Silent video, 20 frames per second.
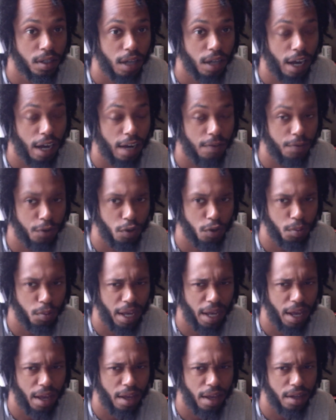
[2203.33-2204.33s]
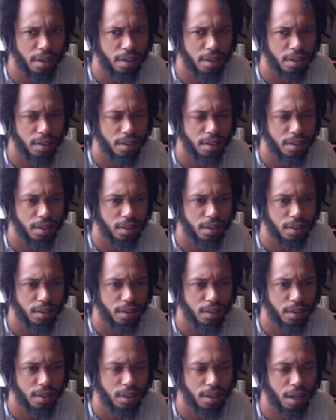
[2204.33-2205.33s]
I feel bad.
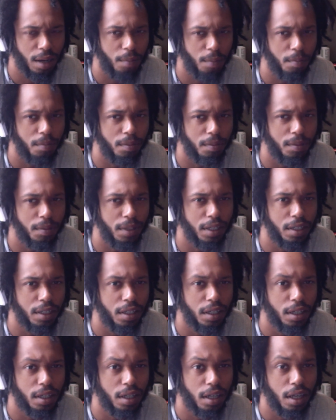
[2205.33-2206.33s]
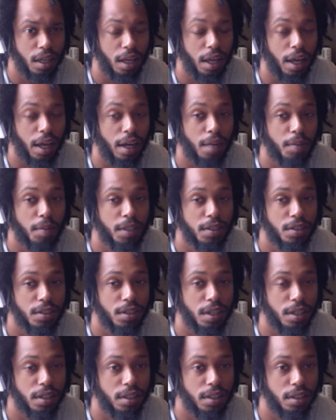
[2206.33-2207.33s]
Um, and I'm
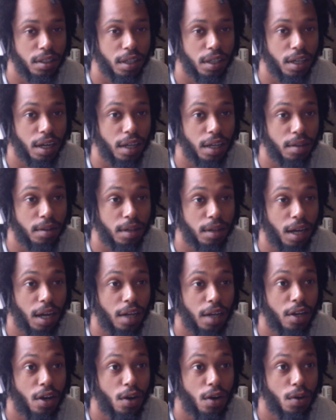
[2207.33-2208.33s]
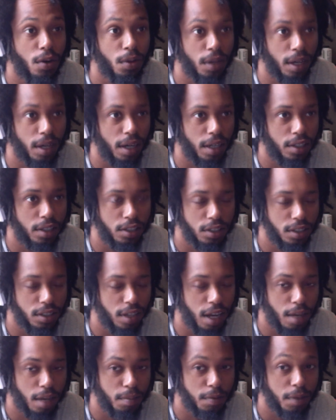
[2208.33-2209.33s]
understanding and I, I know that I should
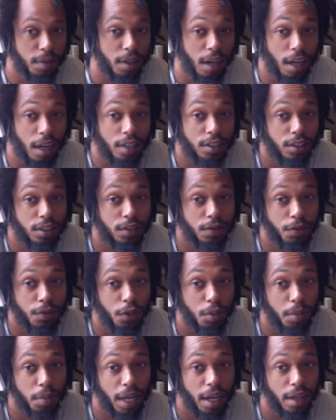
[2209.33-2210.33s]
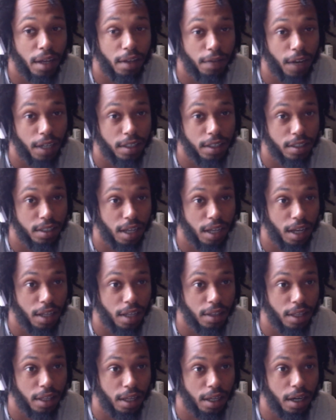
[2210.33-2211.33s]
not I shouldn't feel bad if I
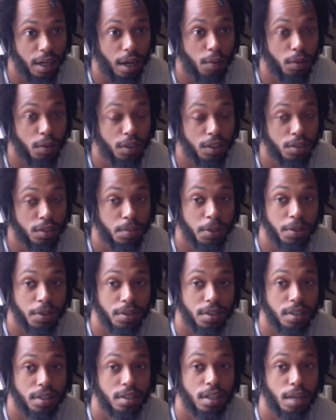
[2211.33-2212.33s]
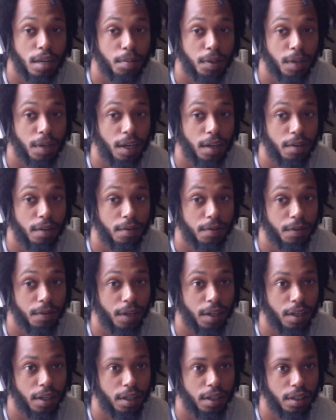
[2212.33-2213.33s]
decide that I want to experience this type of life
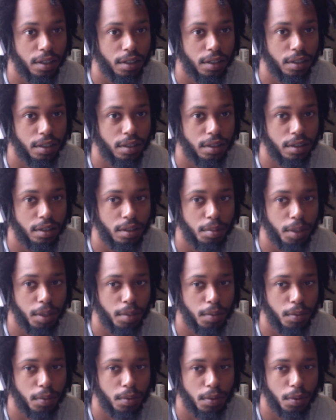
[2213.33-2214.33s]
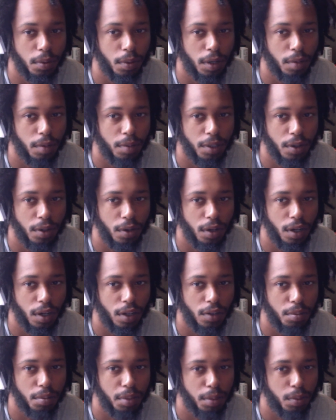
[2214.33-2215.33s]
and the people around me or
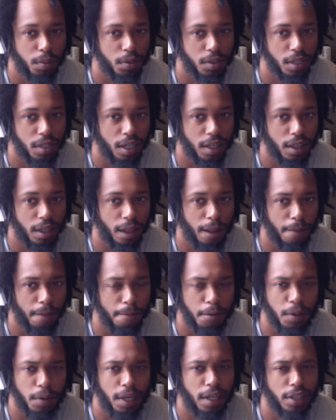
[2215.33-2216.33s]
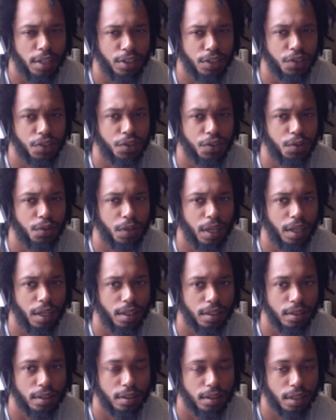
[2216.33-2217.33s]
other people say that you can't just do that
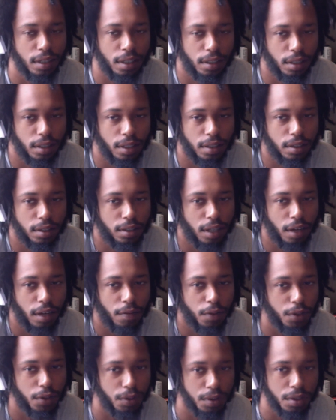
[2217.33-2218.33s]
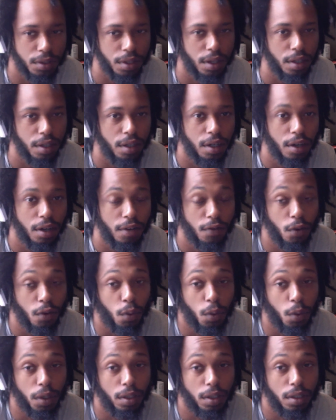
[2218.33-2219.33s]
and it's like that's not for you to say for
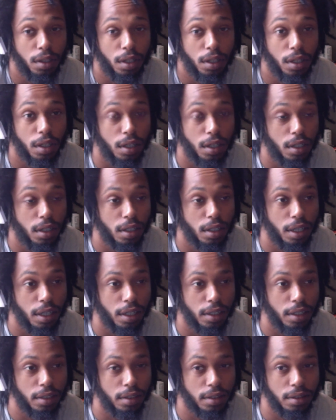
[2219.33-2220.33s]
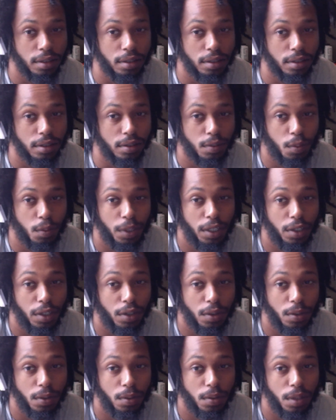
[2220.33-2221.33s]
one like we can
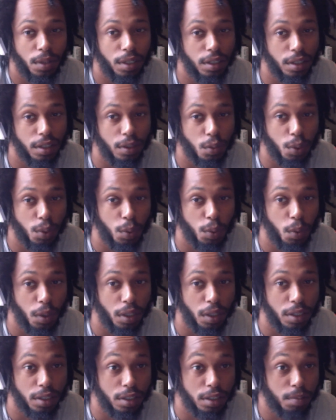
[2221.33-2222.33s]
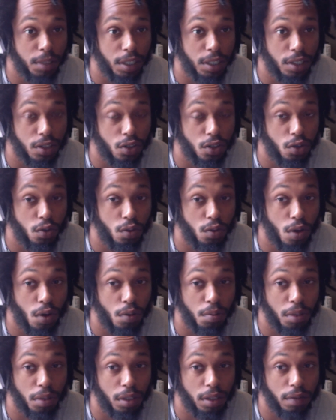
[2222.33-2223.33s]
do anything we want just because you
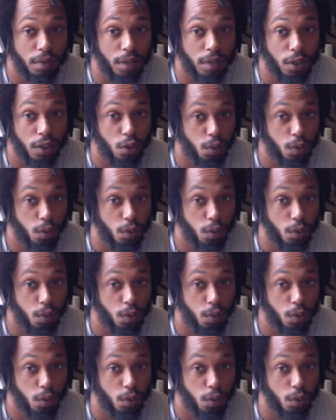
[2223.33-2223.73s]
don't believe that you